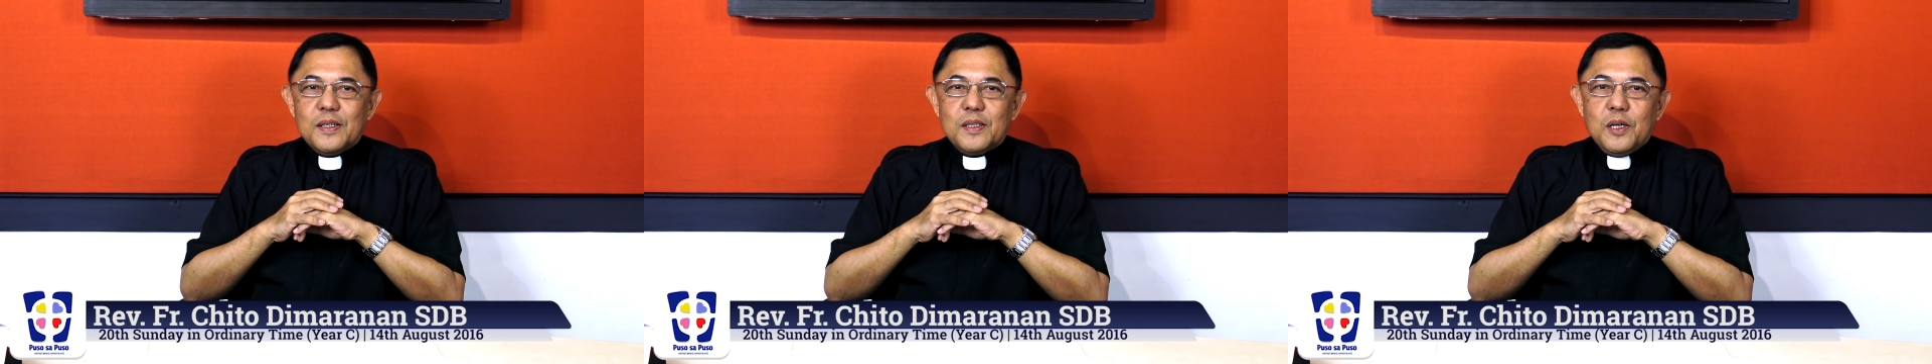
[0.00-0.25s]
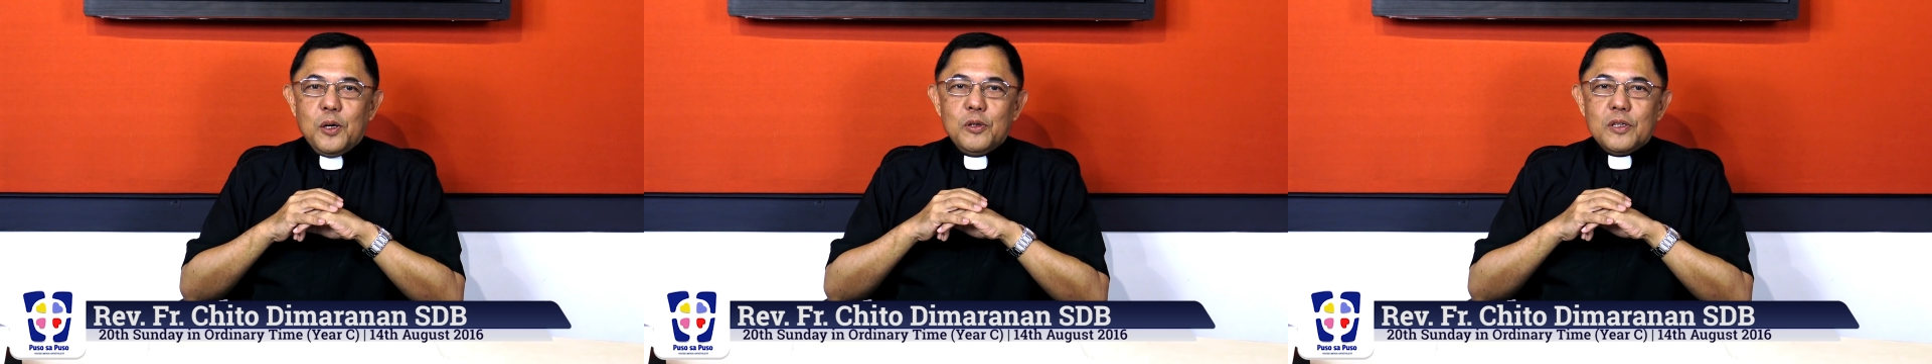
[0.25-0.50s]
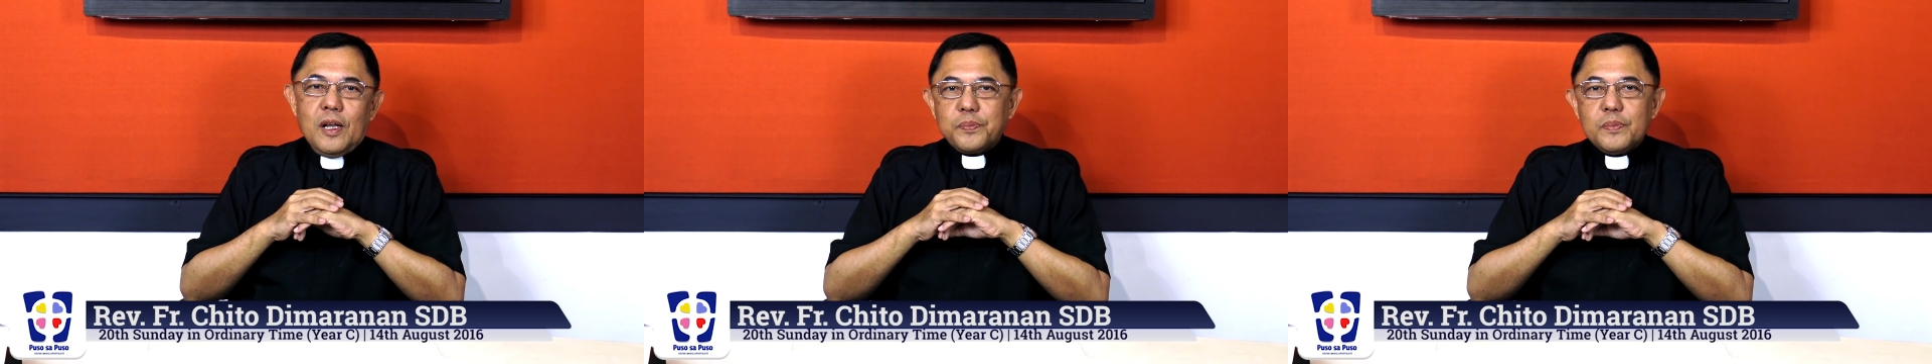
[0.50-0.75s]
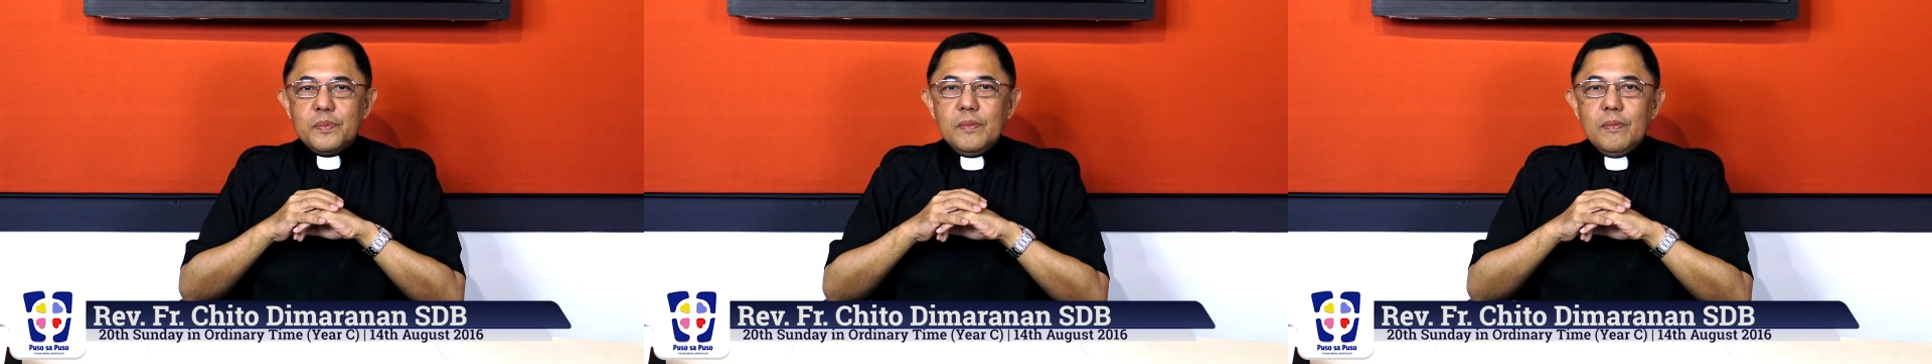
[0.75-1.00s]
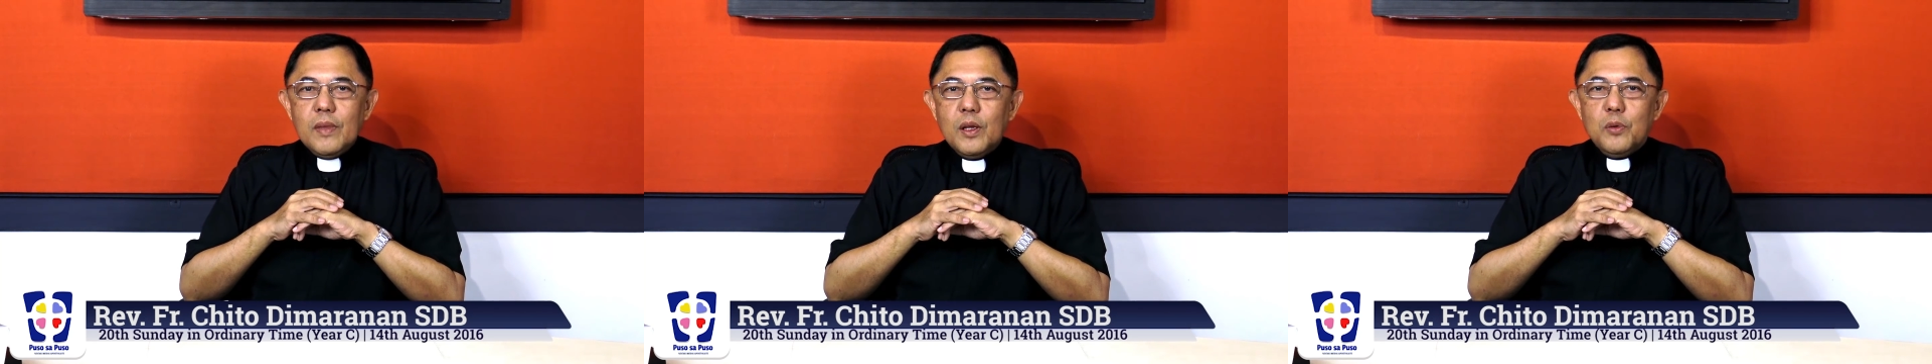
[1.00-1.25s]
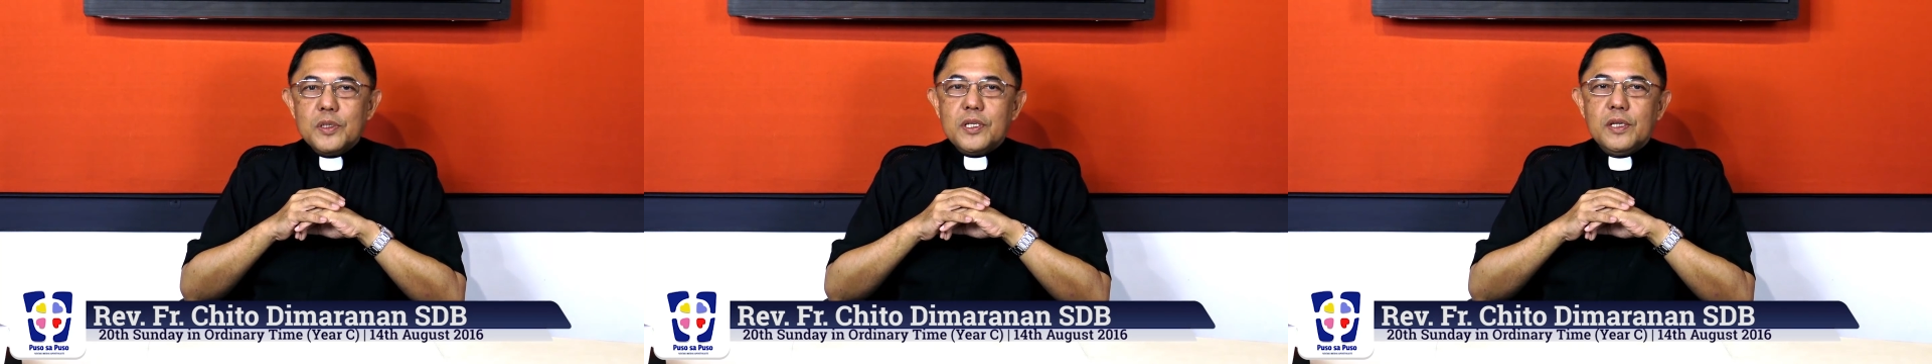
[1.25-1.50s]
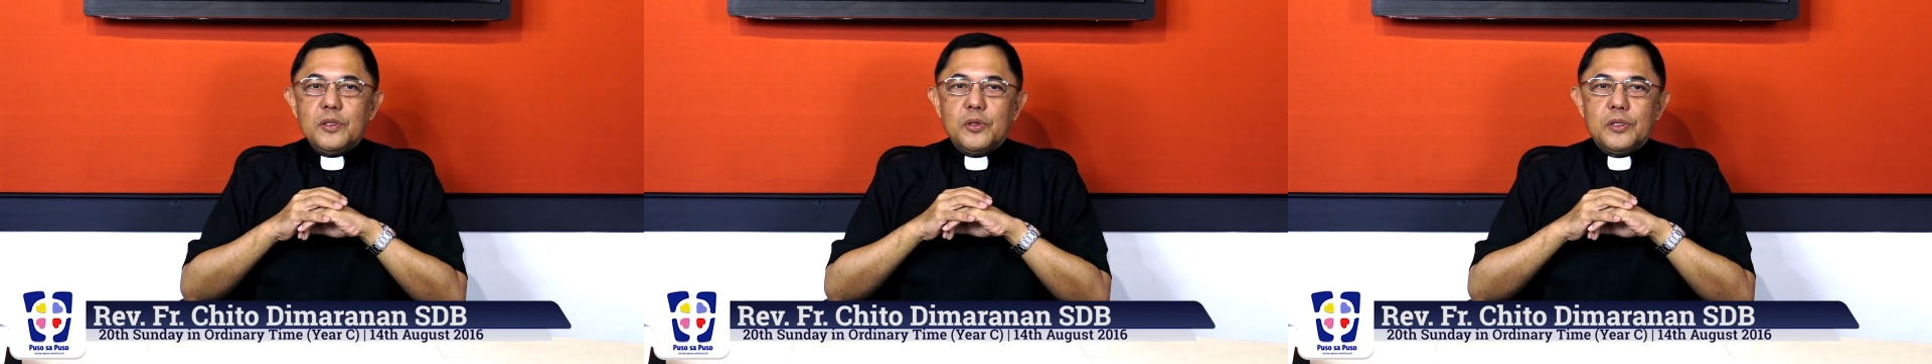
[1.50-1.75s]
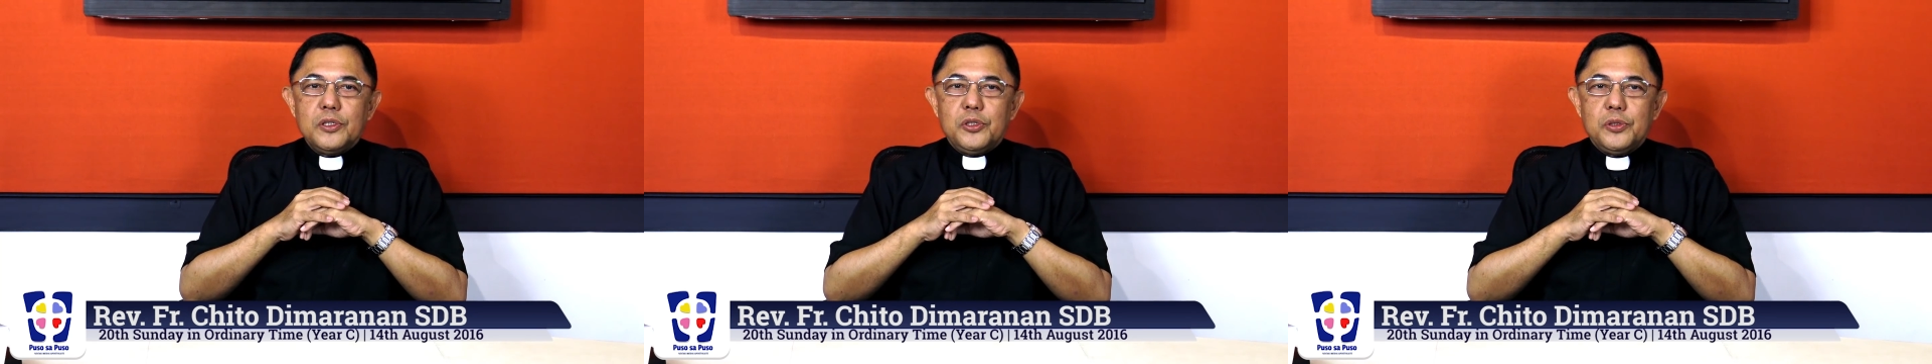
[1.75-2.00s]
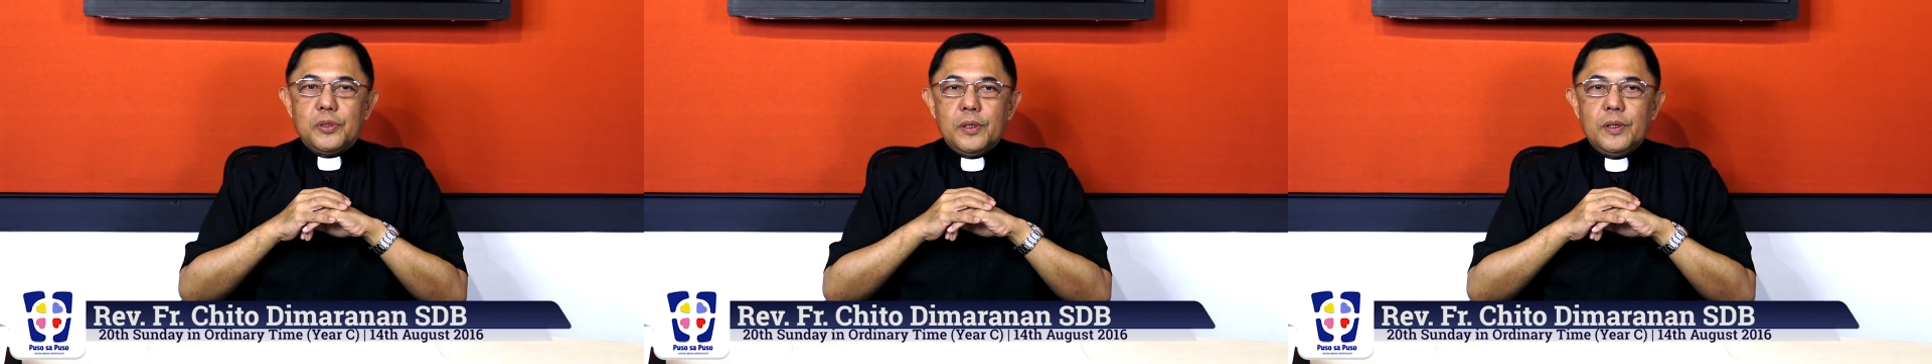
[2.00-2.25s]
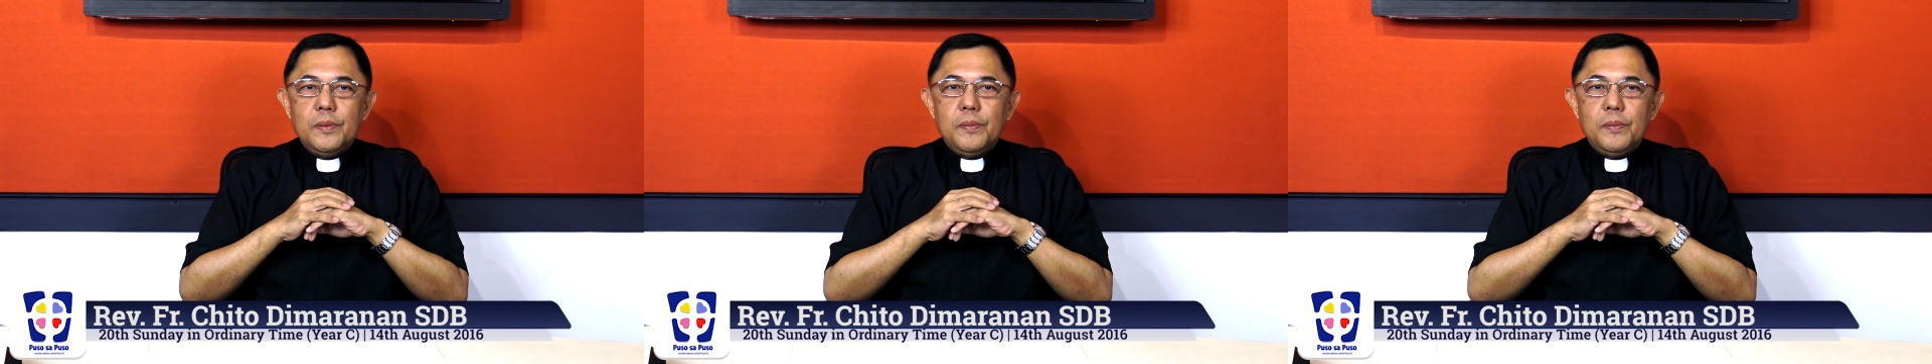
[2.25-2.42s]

The whole climb was a torture